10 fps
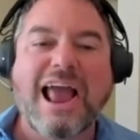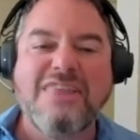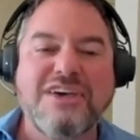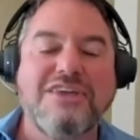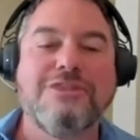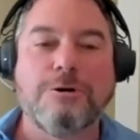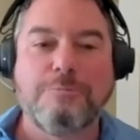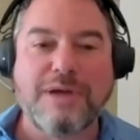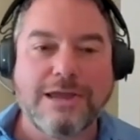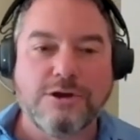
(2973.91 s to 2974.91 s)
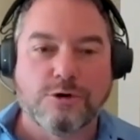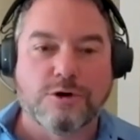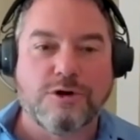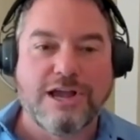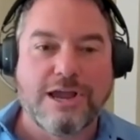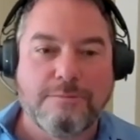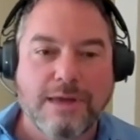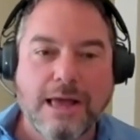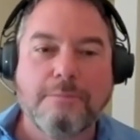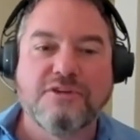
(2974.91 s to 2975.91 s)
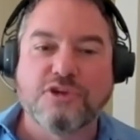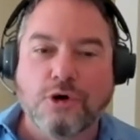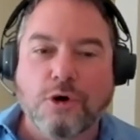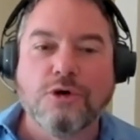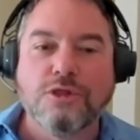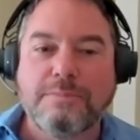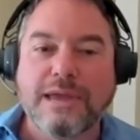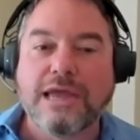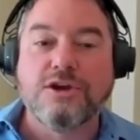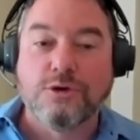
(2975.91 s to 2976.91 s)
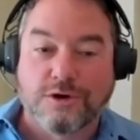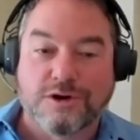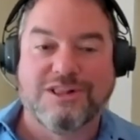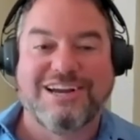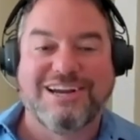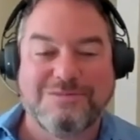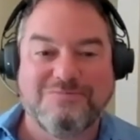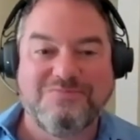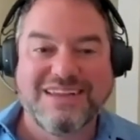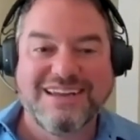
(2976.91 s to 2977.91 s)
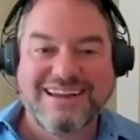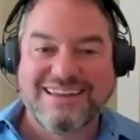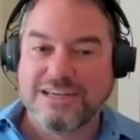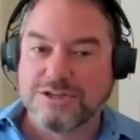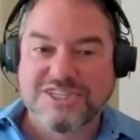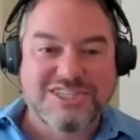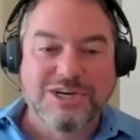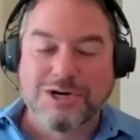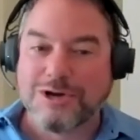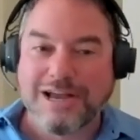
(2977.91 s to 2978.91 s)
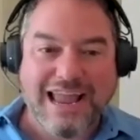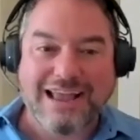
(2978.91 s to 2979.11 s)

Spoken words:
and then they'll pay your claim, but they'll only pay your claim. They'll still